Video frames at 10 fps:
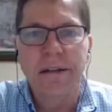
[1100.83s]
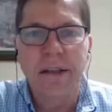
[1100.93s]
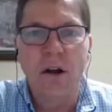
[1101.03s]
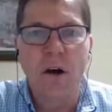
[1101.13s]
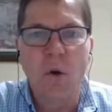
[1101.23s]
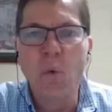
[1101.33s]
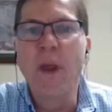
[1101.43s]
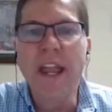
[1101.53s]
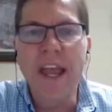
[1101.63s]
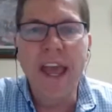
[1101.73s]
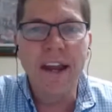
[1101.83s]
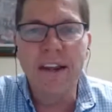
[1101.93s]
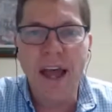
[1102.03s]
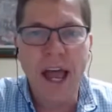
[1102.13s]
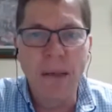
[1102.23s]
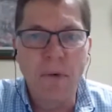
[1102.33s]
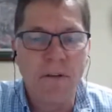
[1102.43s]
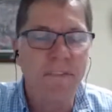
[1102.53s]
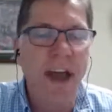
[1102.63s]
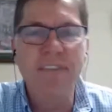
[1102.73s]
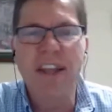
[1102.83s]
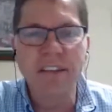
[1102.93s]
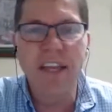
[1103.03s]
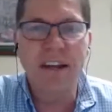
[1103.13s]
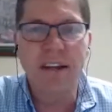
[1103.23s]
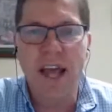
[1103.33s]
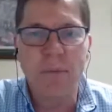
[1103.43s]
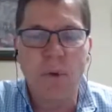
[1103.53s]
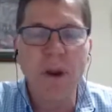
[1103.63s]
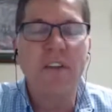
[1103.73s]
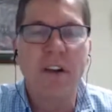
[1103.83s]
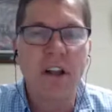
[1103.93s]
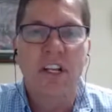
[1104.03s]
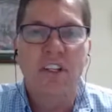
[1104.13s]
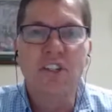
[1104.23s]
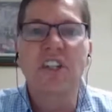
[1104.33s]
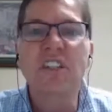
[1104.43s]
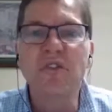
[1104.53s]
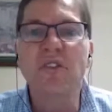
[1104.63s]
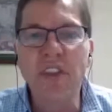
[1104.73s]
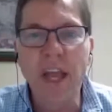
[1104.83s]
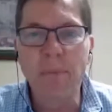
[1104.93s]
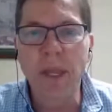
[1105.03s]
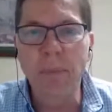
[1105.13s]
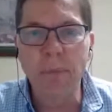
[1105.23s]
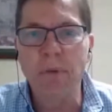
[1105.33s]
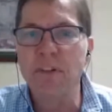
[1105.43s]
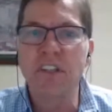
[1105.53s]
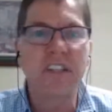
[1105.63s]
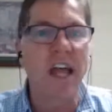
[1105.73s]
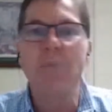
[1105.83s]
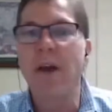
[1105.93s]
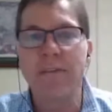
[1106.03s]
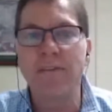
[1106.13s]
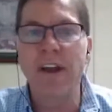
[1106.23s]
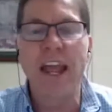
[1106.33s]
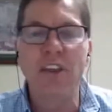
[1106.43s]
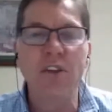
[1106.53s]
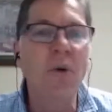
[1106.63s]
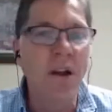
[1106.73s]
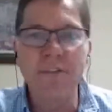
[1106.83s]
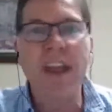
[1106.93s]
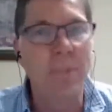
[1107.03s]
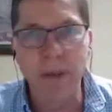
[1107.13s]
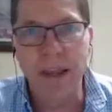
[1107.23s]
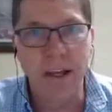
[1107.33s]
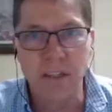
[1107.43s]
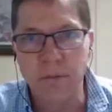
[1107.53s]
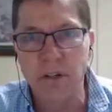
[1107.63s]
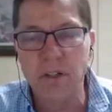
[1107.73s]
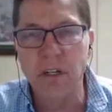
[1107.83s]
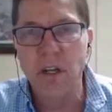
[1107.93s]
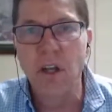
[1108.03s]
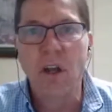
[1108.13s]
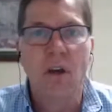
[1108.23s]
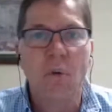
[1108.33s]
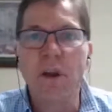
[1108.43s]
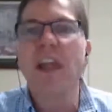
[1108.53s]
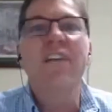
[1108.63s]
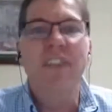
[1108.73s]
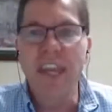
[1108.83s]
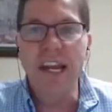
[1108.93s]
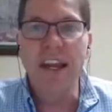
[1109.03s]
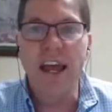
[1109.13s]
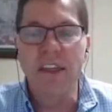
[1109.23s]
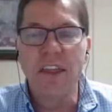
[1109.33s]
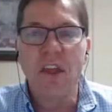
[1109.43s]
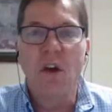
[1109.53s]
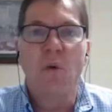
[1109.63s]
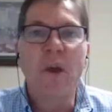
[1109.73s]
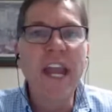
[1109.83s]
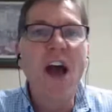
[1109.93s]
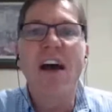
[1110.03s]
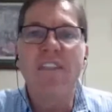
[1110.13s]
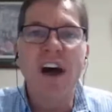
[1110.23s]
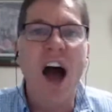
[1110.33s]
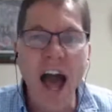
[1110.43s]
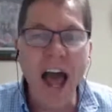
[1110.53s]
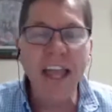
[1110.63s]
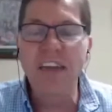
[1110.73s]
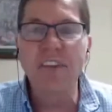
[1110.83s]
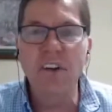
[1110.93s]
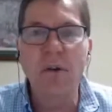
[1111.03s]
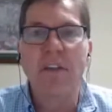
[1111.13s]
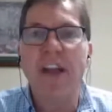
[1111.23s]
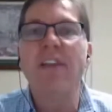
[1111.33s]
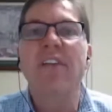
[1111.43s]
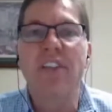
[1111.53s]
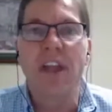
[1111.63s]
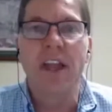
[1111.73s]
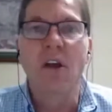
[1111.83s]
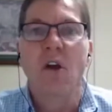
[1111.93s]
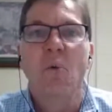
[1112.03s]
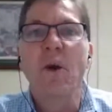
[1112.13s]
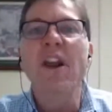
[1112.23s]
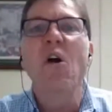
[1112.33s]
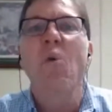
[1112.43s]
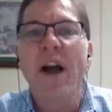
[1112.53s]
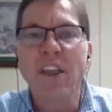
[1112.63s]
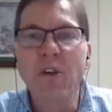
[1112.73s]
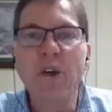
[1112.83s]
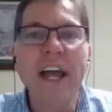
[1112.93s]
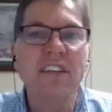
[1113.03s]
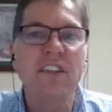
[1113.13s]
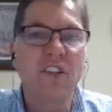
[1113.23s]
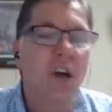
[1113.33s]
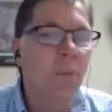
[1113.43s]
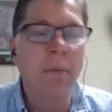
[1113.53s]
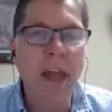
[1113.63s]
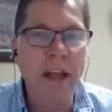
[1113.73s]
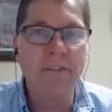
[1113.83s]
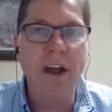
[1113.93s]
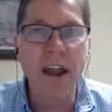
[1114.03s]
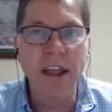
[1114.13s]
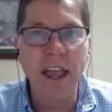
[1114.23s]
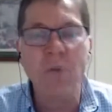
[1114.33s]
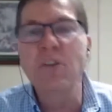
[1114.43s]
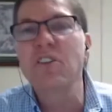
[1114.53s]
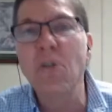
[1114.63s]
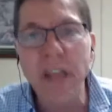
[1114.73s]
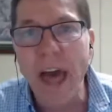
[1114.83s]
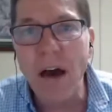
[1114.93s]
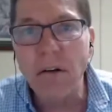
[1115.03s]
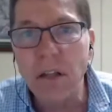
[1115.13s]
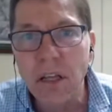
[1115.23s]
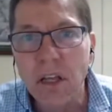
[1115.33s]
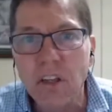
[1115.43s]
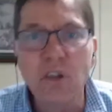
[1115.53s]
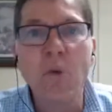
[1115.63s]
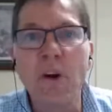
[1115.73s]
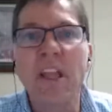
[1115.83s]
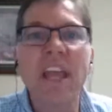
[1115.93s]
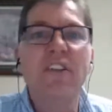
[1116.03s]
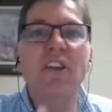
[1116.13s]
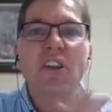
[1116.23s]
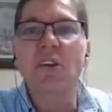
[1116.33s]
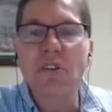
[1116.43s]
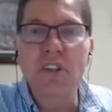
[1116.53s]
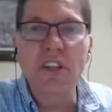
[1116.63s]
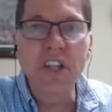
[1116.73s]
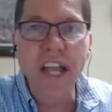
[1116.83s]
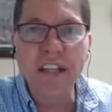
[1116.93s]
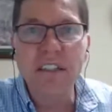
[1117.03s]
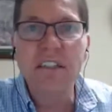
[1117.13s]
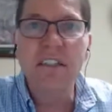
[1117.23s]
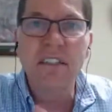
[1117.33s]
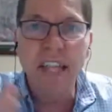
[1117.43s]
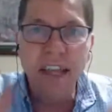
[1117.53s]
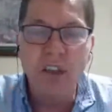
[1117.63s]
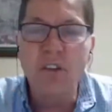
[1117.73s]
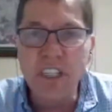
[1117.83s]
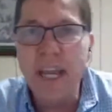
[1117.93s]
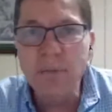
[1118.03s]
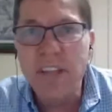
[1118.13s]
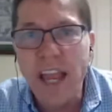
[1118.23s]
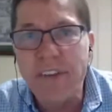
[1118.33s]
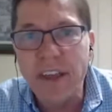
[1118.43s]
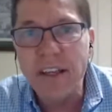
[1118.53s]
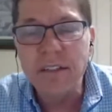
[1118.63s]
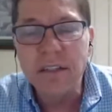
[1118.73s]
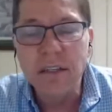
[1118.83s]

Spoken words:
a week ahead of time or 5 days ahead of time or whatever, just for VIP people, just tell them right up front, hey, you are VIP customers. We love you to death. We now have a high inventory of everything. We don't want you guys to show up on Black Friday and we're sold out. So we're giving you the chance to get those same savings.